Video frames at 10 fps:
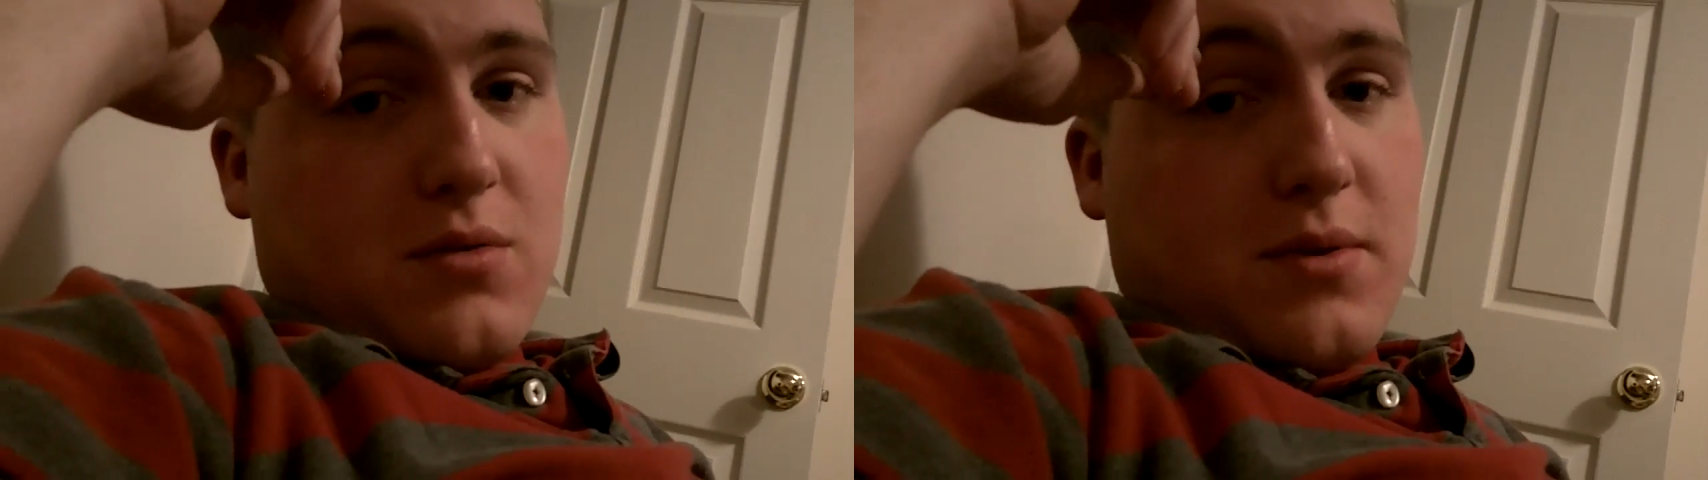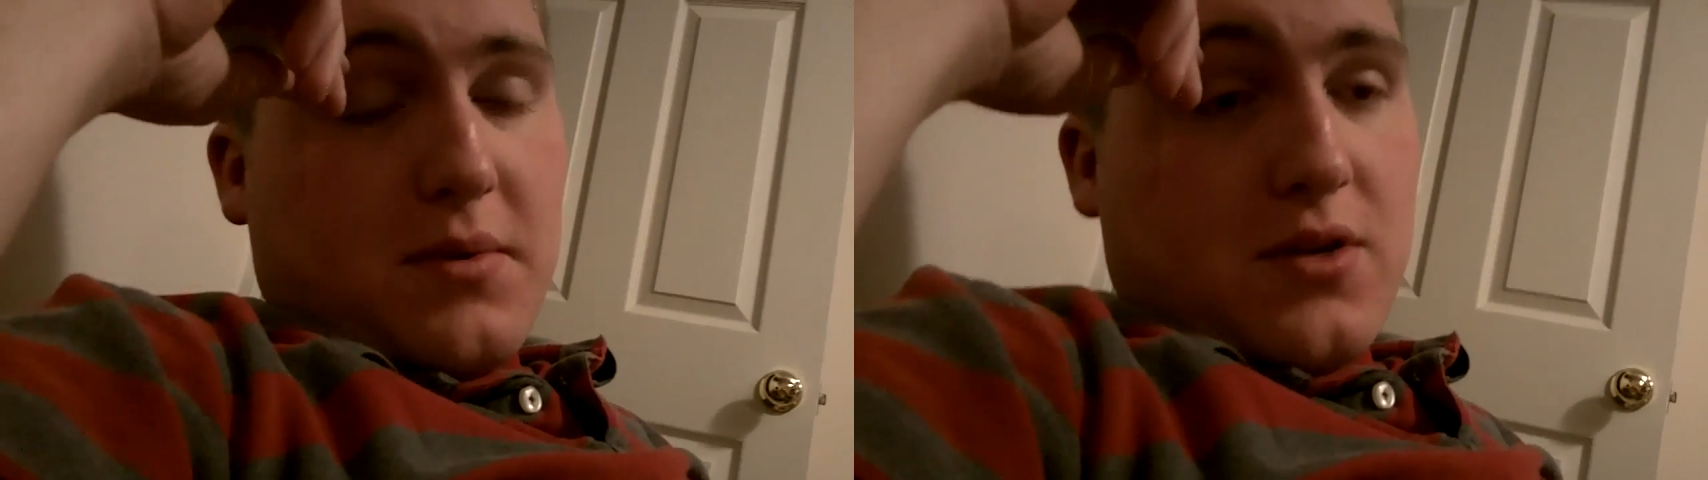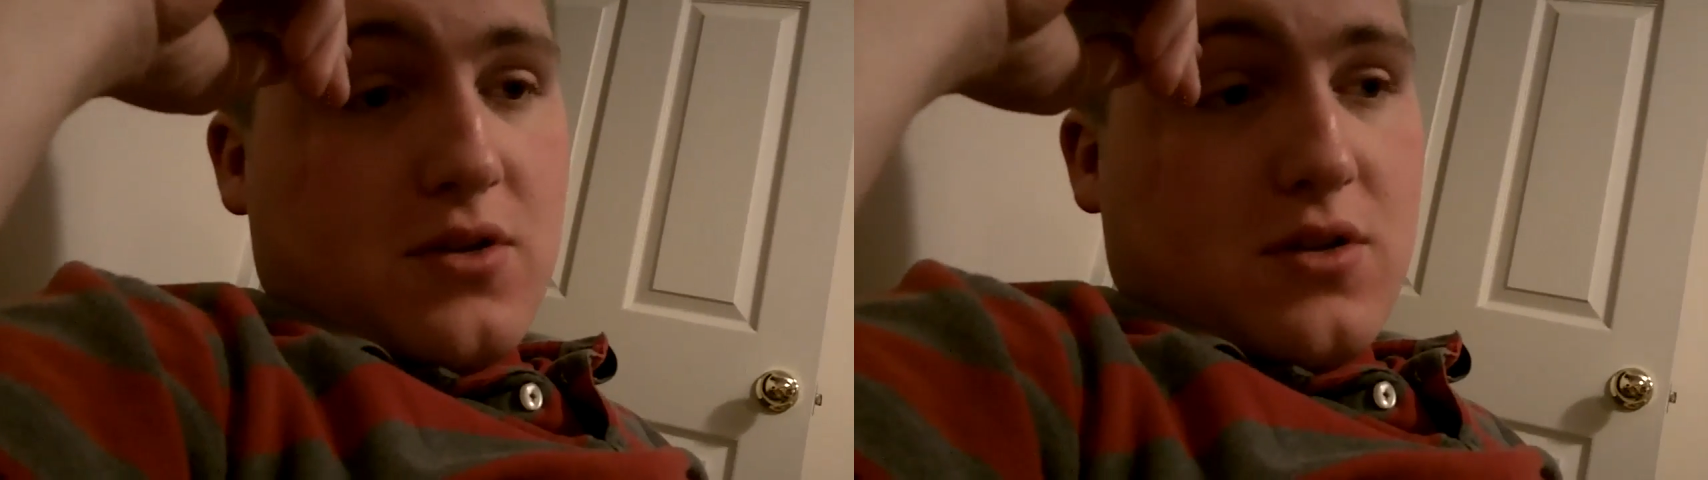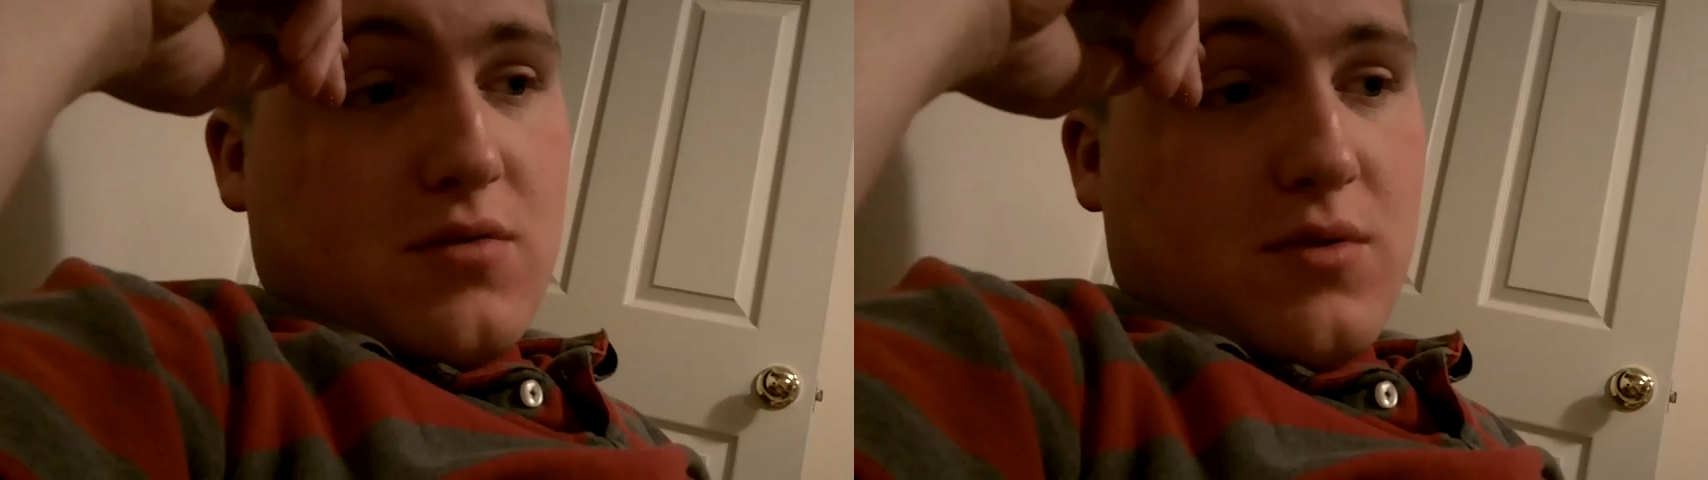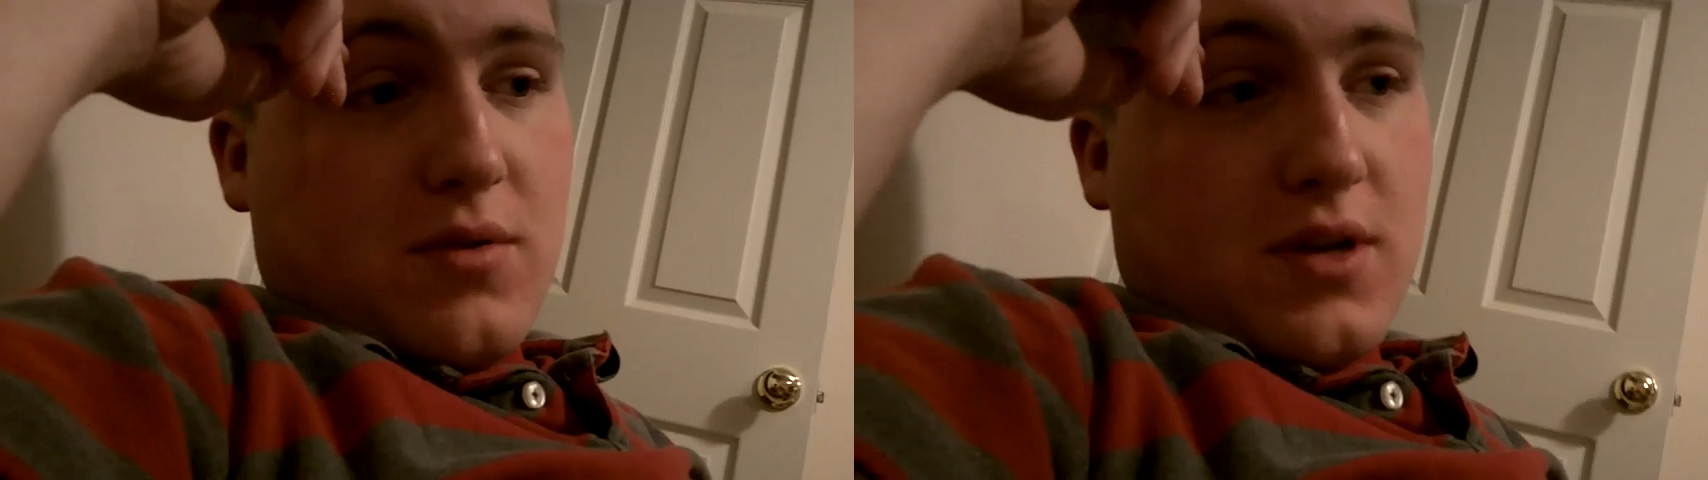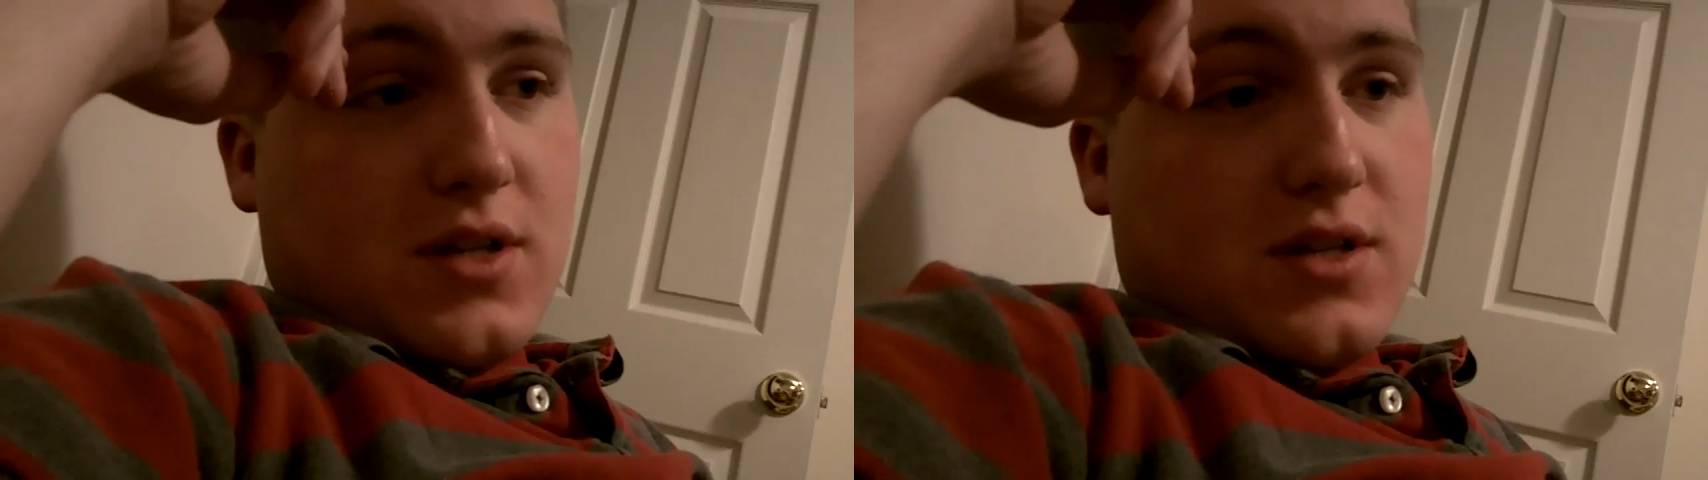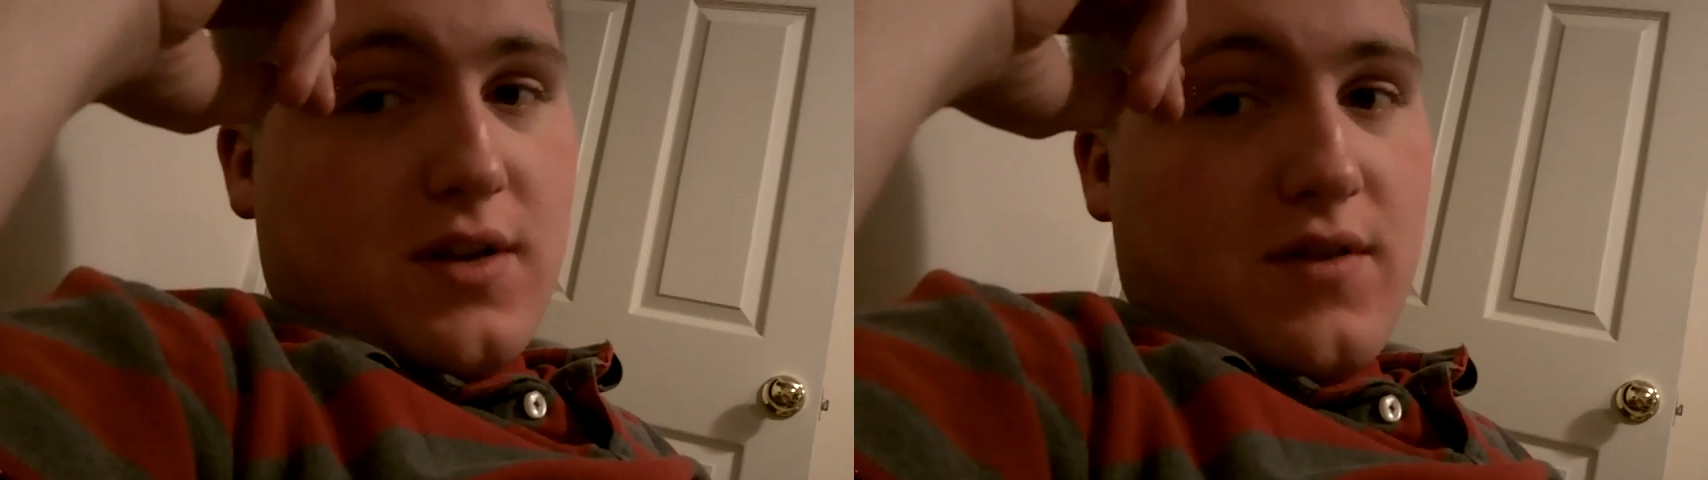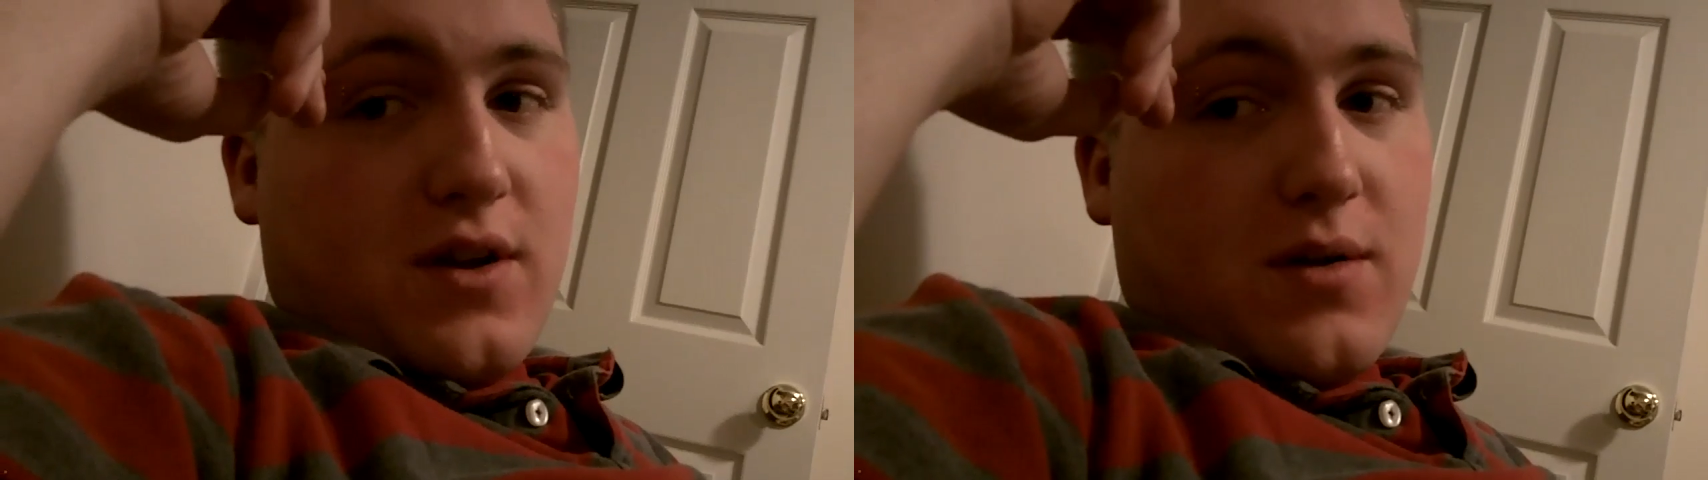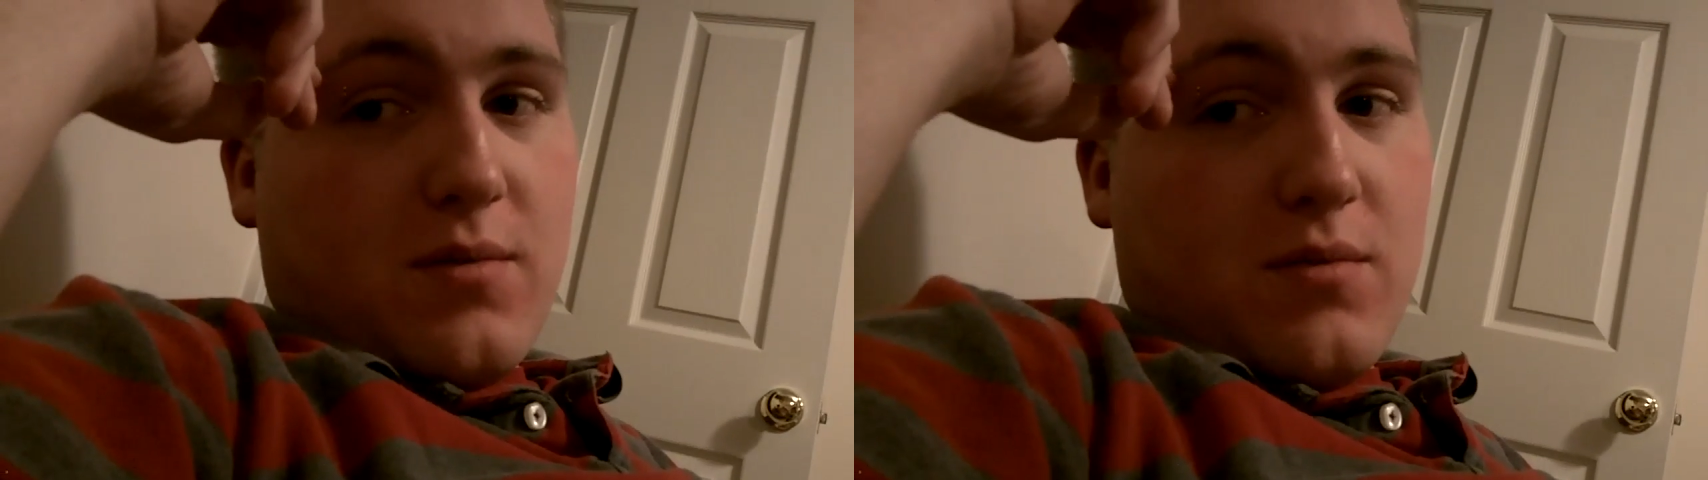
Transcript: or maybe I should. Maybe Do I you have enough money